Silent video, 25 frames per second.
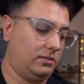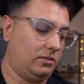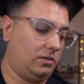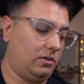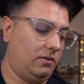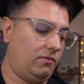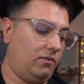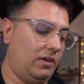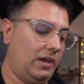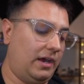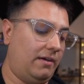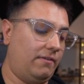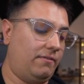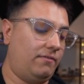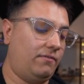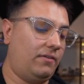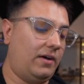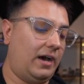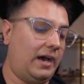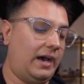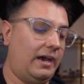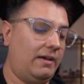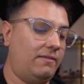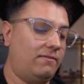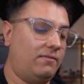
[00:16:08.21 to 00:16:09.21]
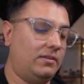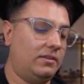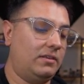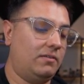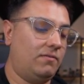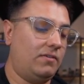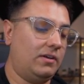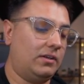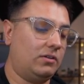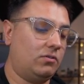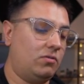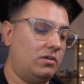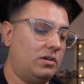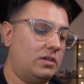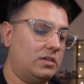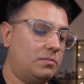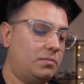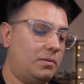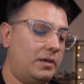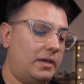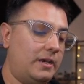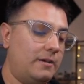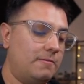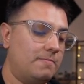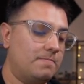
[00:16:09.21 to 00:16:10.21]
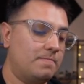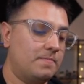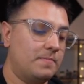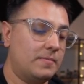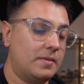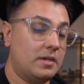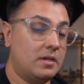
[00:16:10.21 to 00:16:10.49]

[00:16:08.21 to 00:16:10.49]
So if you have 5 in the victory display,